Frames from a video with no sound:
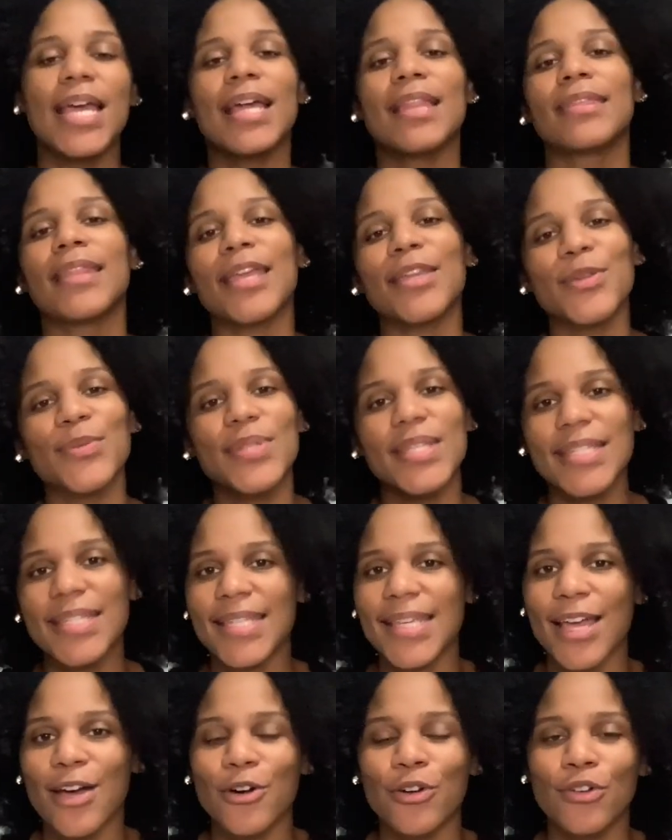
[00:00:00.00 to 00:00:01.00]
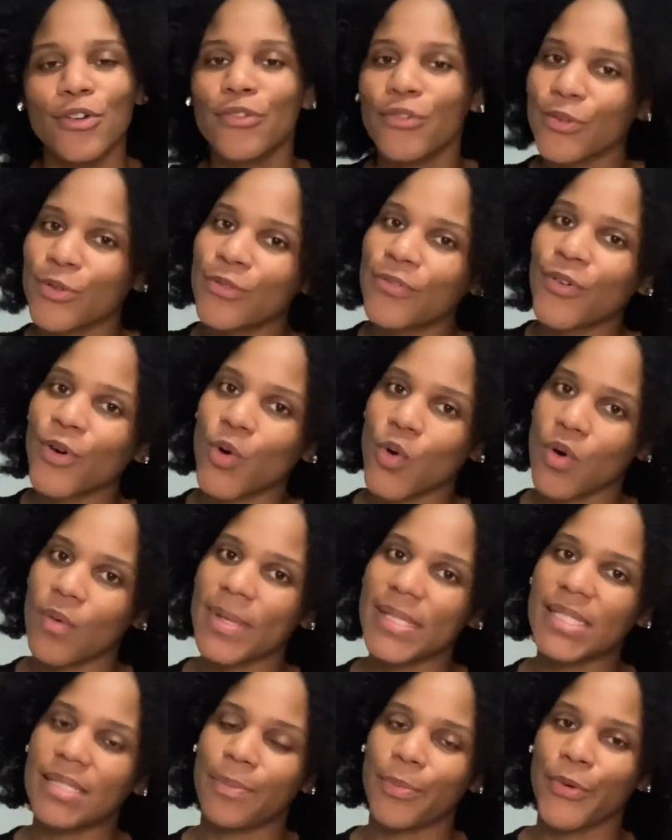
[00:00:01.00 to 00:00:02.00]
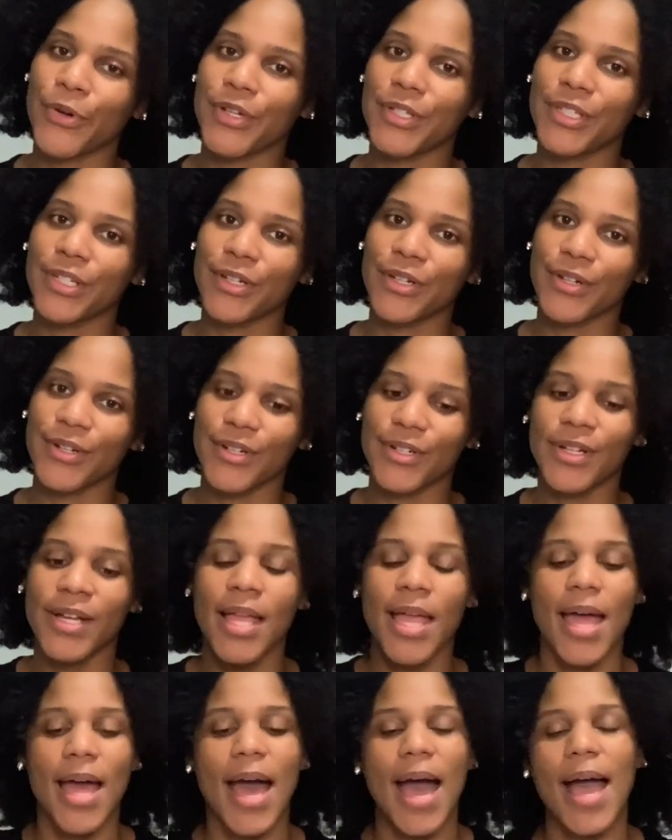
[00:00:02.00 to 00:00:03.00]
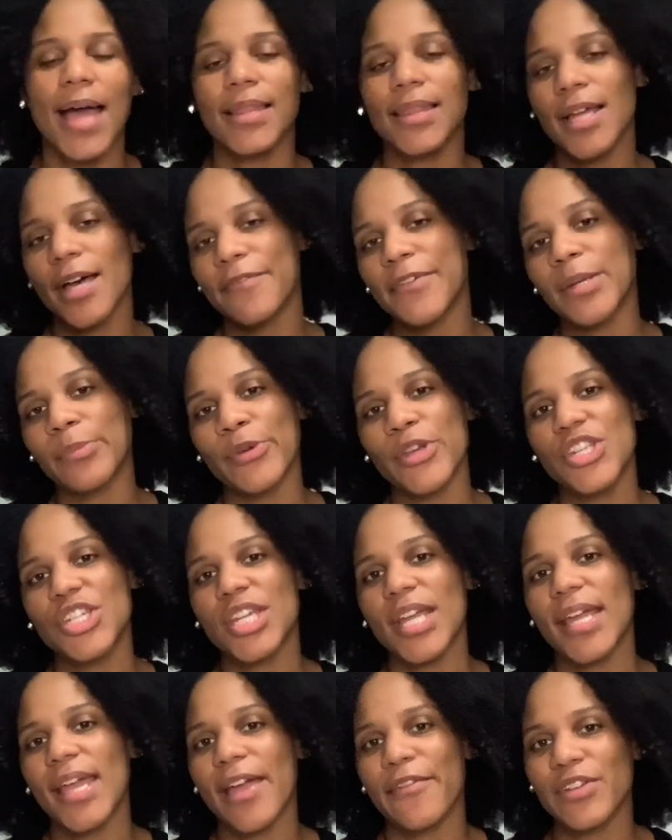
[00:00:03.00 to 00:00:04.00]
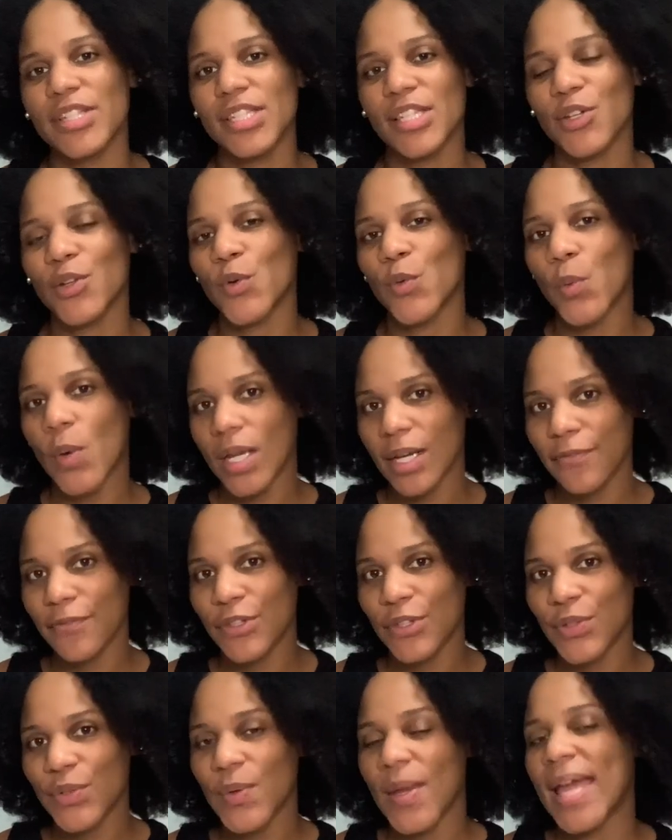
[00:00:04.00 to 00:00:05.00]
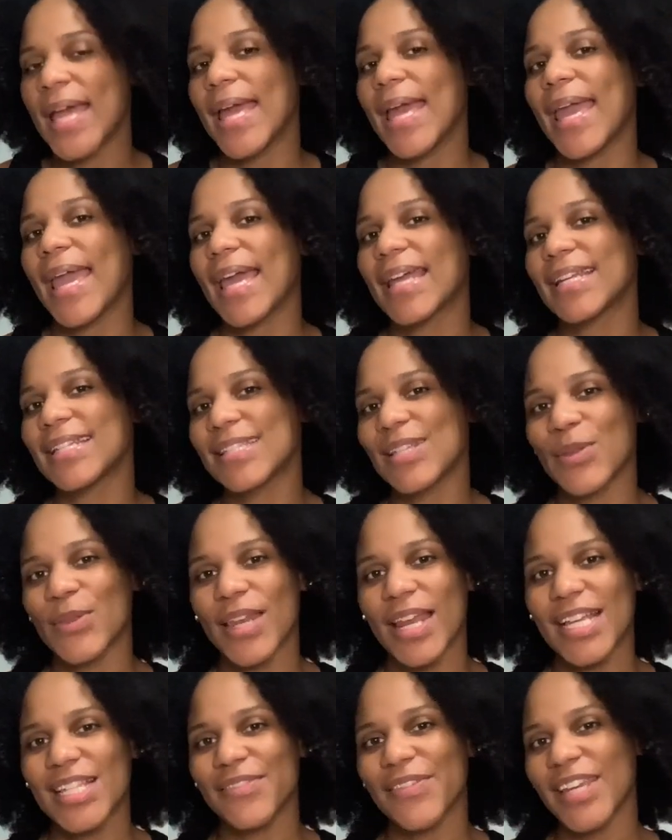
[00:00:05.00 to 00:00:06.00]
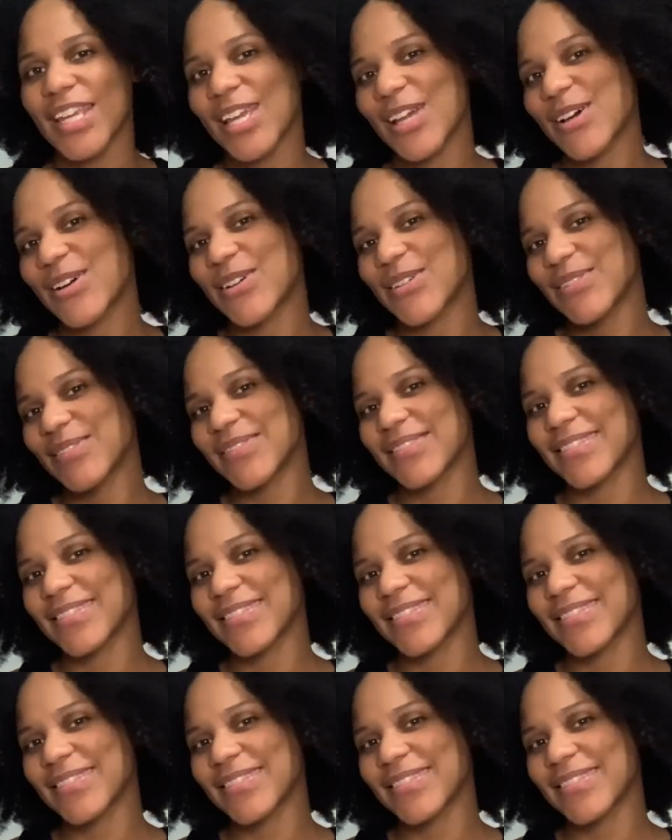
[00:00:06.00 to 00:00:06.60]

Thank you TCL crew for always supporting your girl. I love and appreciate every single one of you. And until the next video.